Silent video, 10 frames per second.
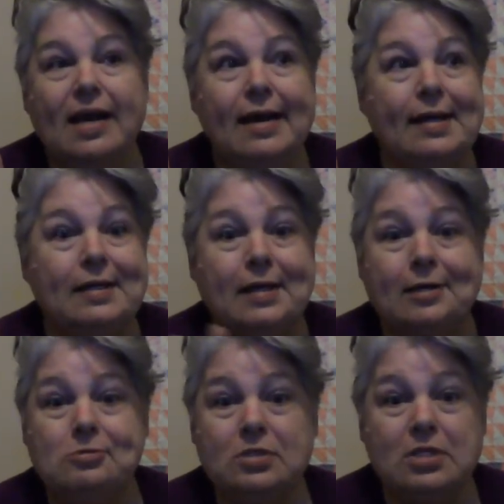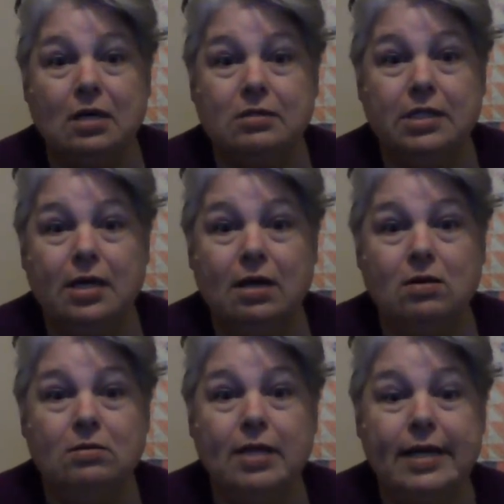and I will talk to
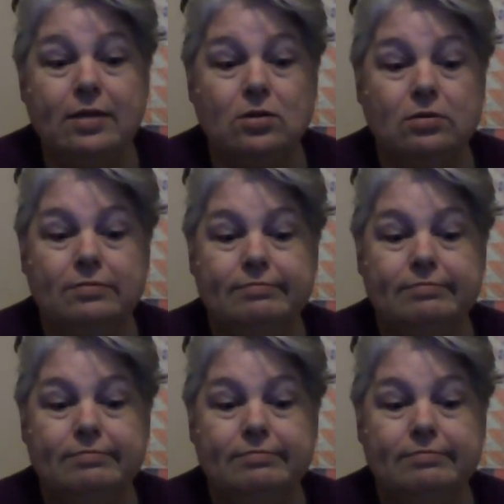y'all later.